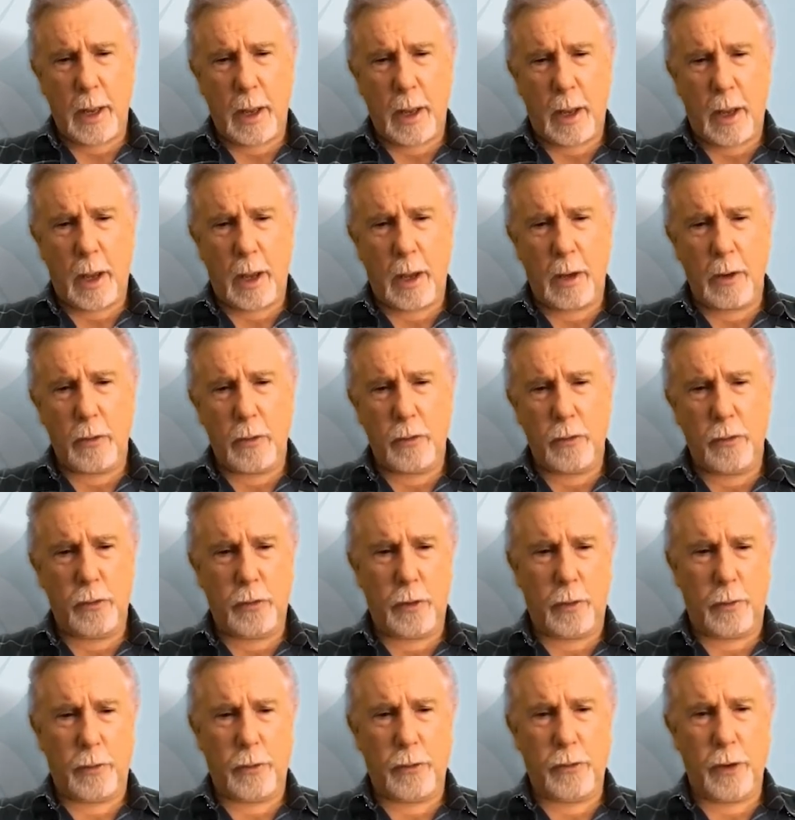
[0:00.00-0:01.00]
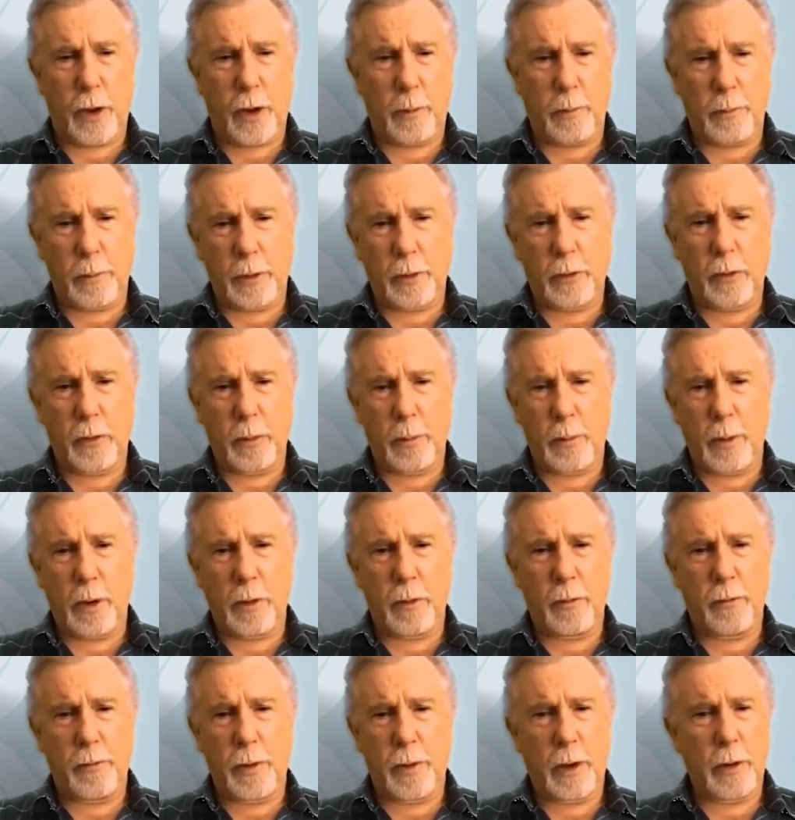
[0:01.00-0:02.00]
I said the same thing to the
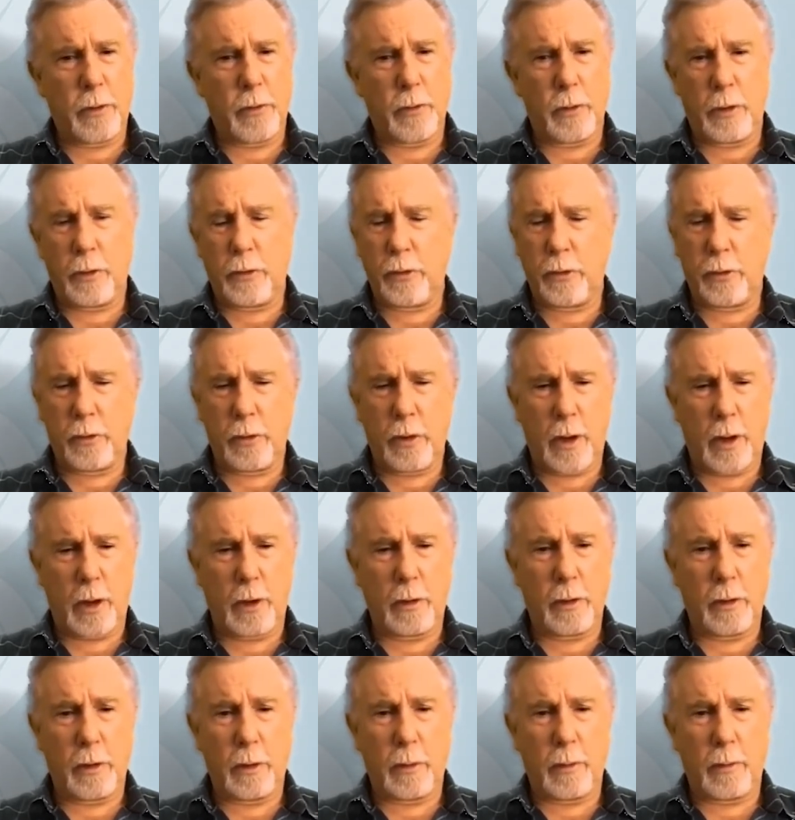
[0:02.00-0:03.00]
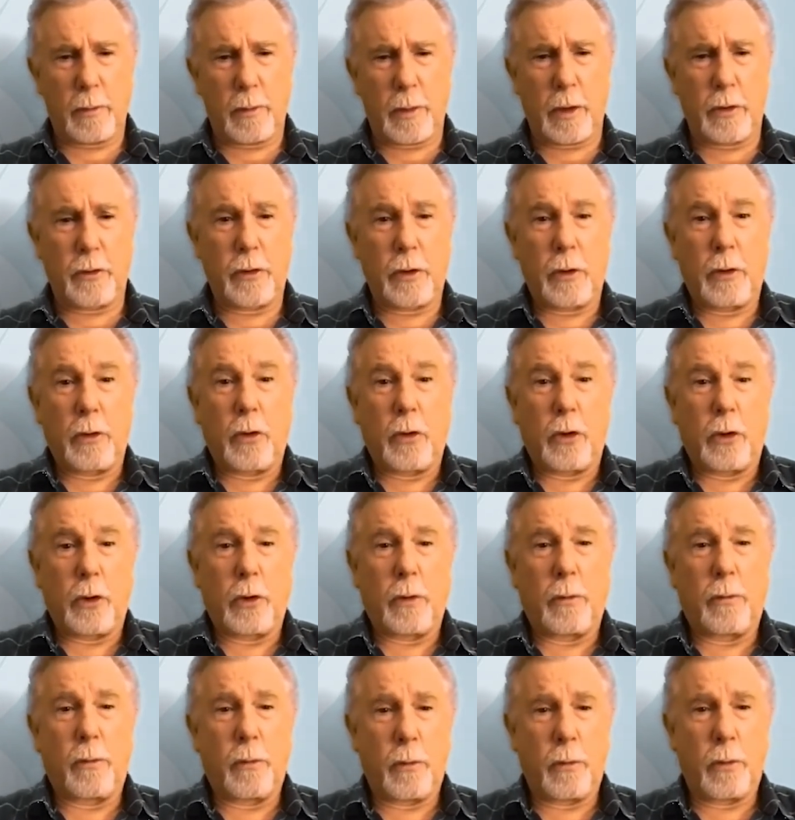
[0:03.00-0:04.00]
manufacturer. And he said, "No." They said, "Look,
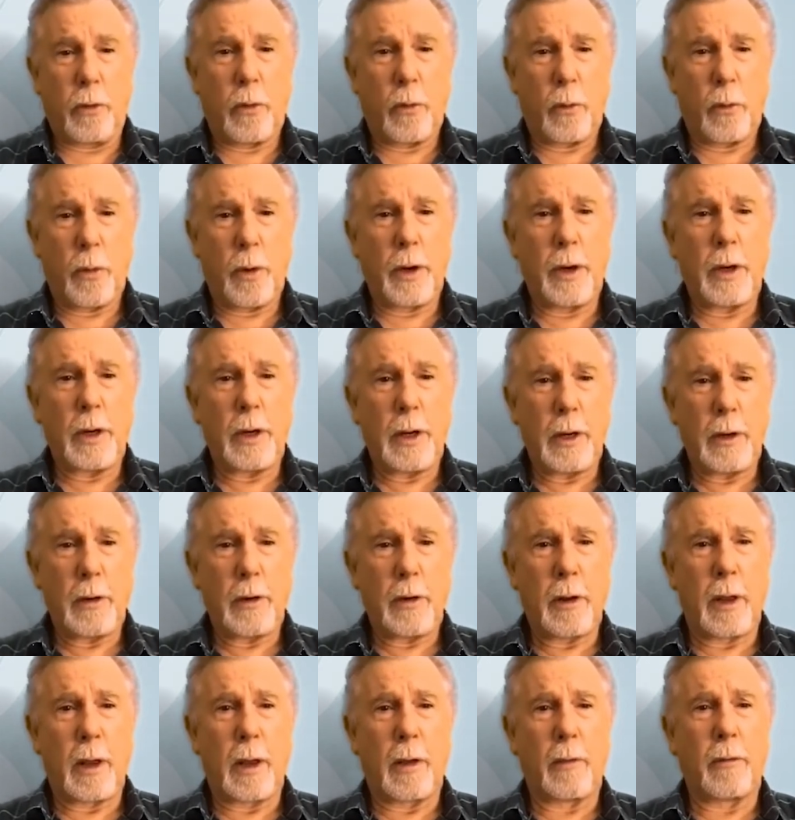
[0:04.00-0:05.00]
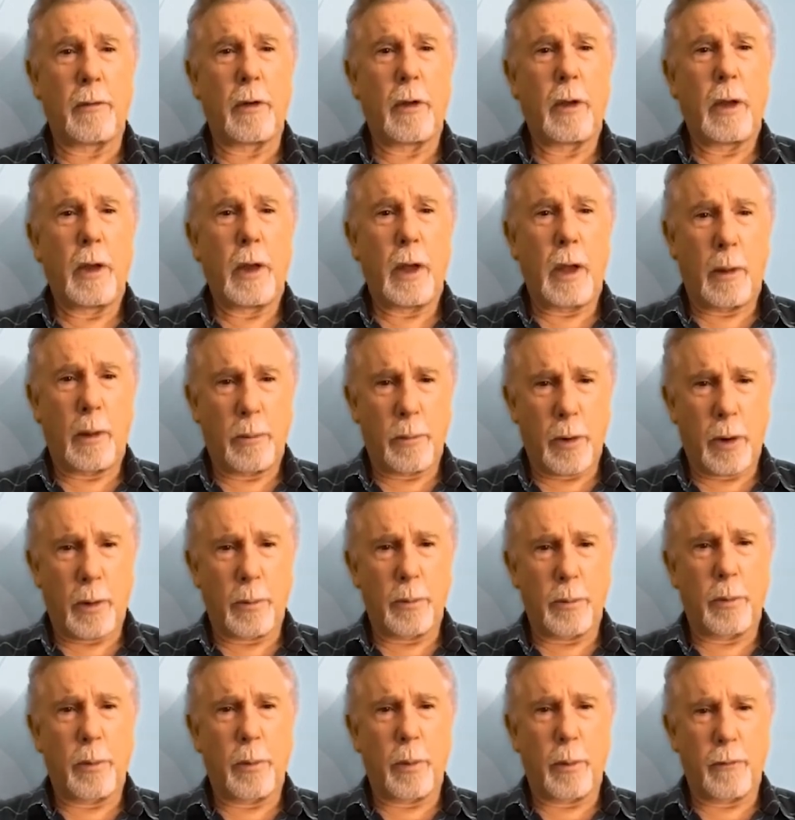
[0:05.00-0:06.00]
you really need to have a
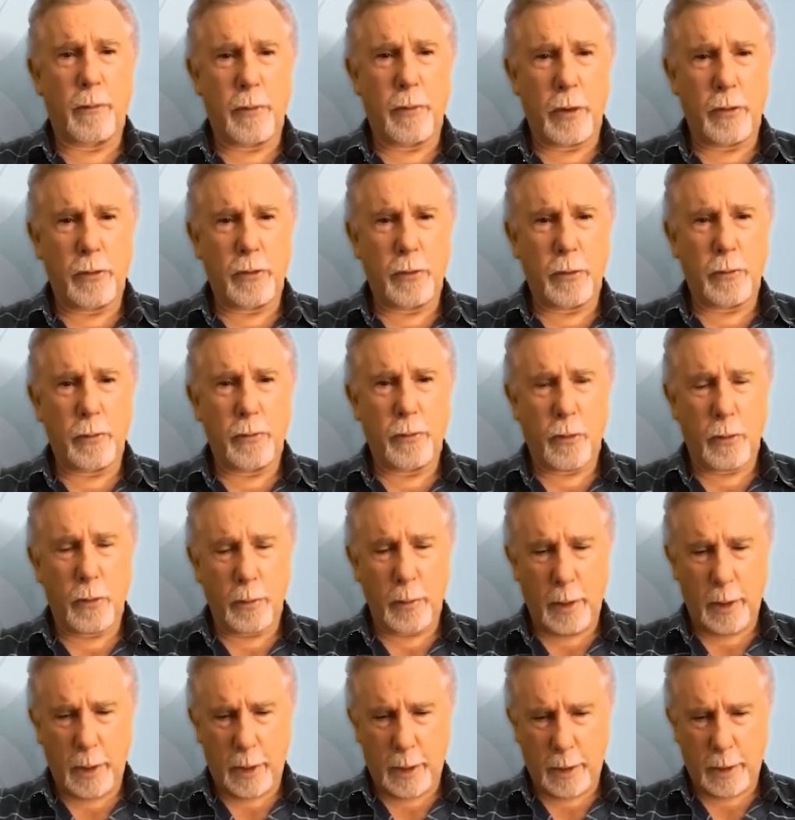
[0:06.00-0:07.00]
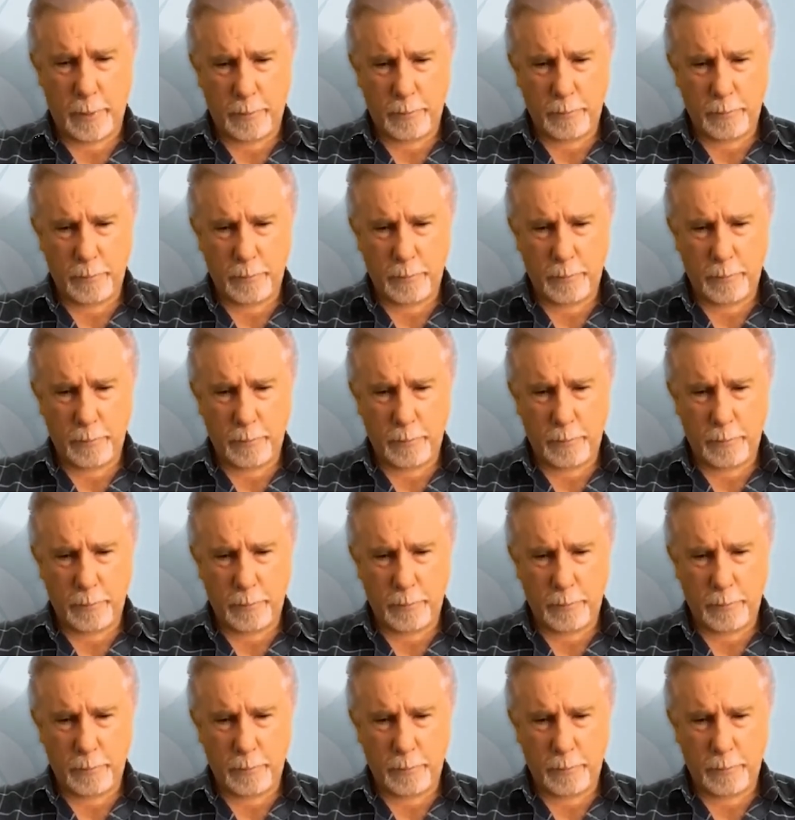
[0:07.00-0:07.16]
proper professional formulator."